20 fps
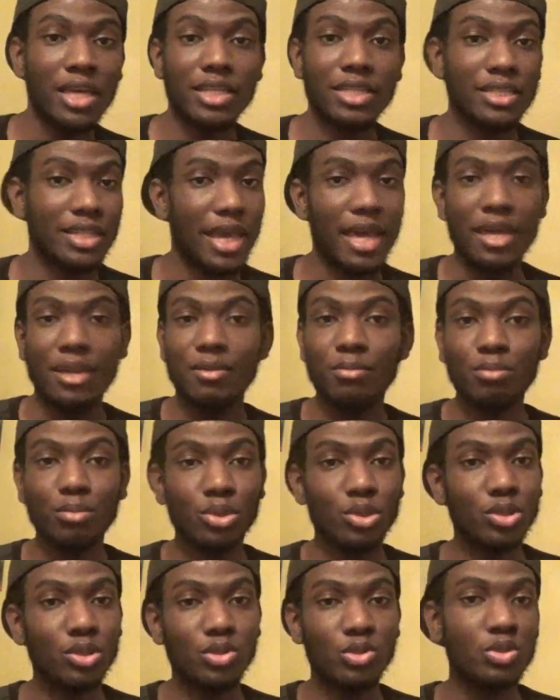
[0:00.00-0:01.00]
Dan
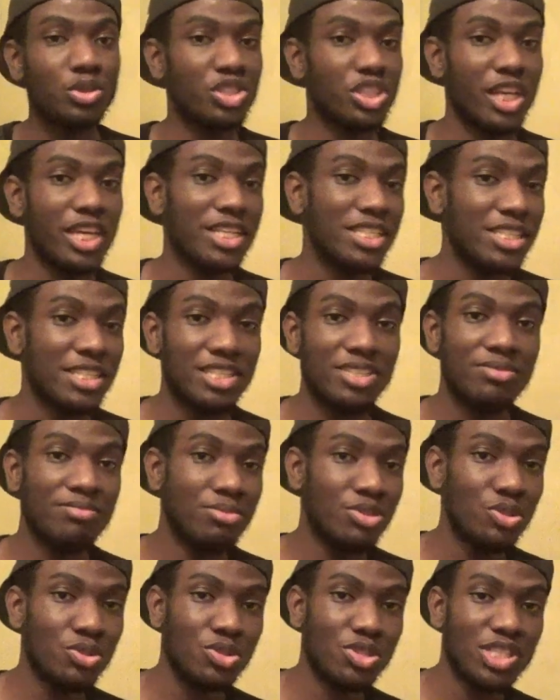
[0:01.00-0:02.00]
Bull, JT
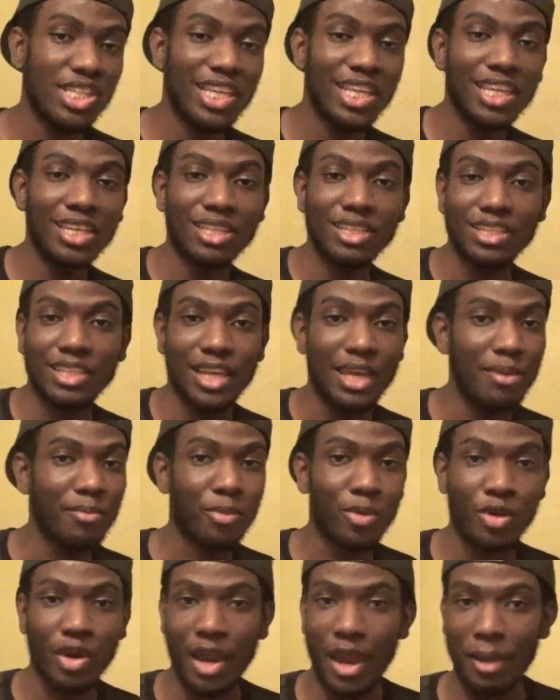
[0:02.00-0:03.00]
Music,
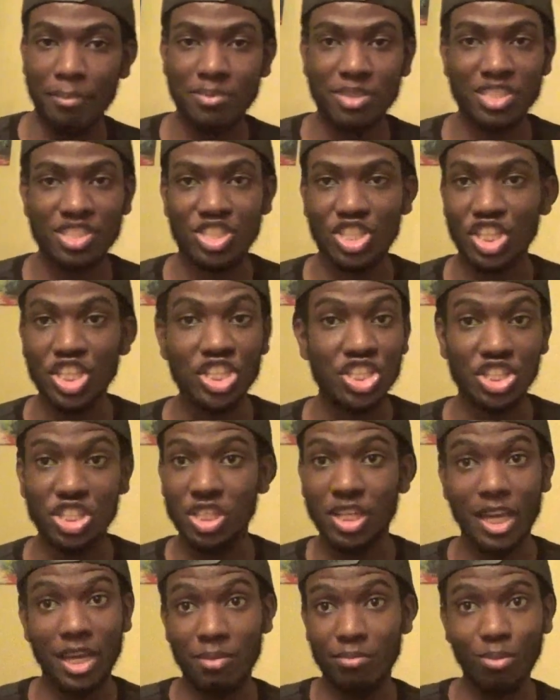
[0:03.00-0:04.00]
NemRaps, Chichi, Chi
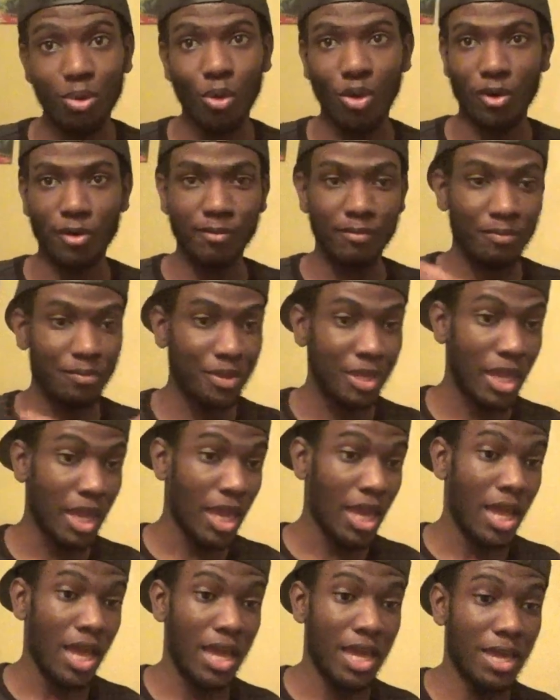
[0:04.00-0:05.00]
Chi, and more.
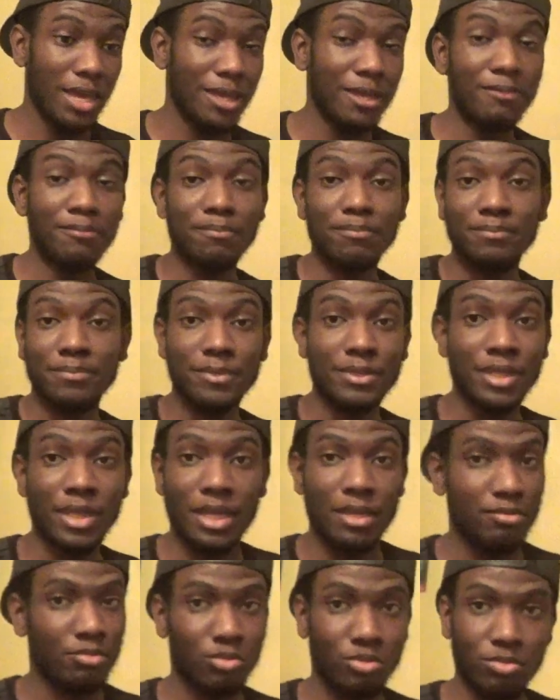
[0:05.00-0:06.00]
And
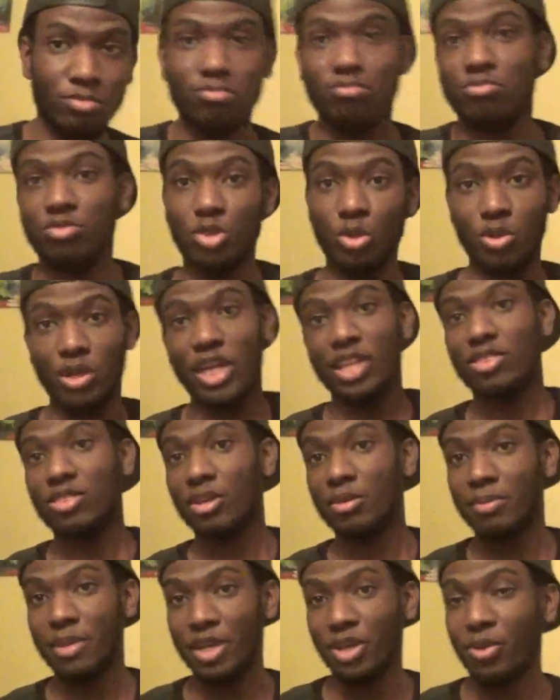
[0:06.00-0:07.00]
throw that
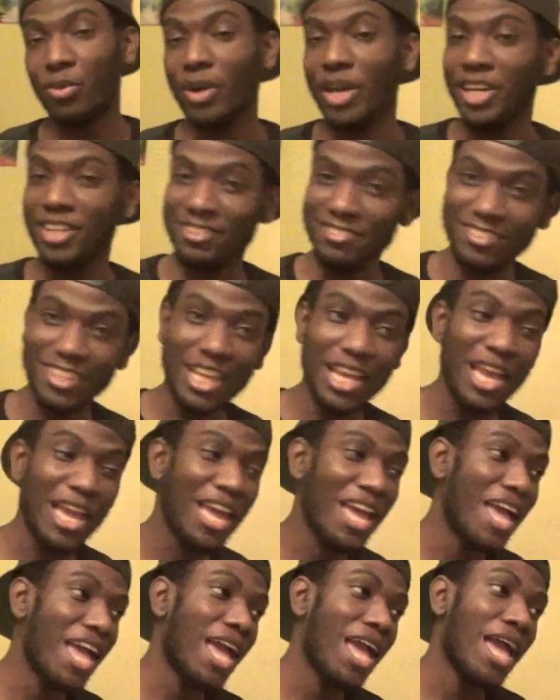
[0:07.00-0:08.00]
thumbnail away.
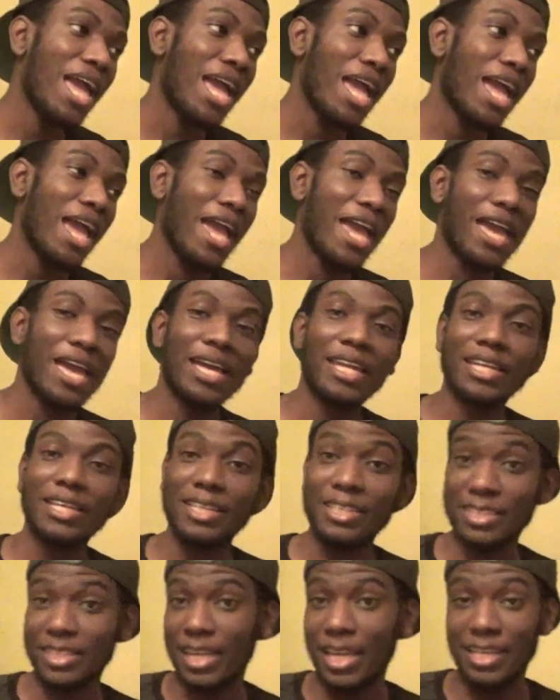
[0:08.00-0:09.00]
And
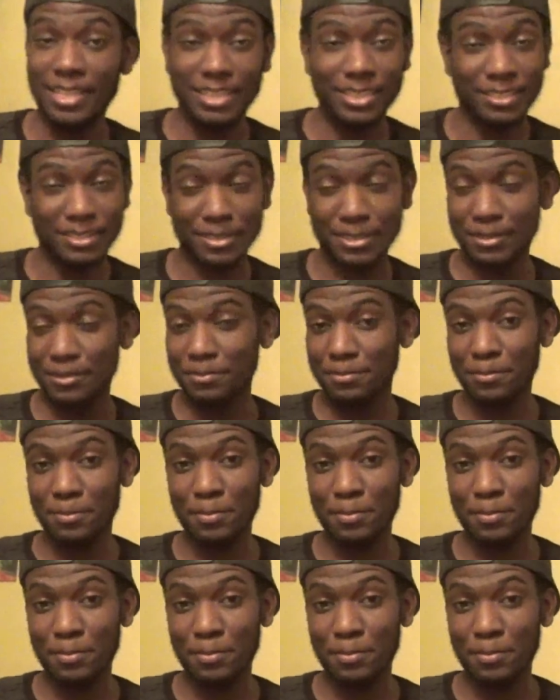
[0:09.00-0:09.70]
it's like this.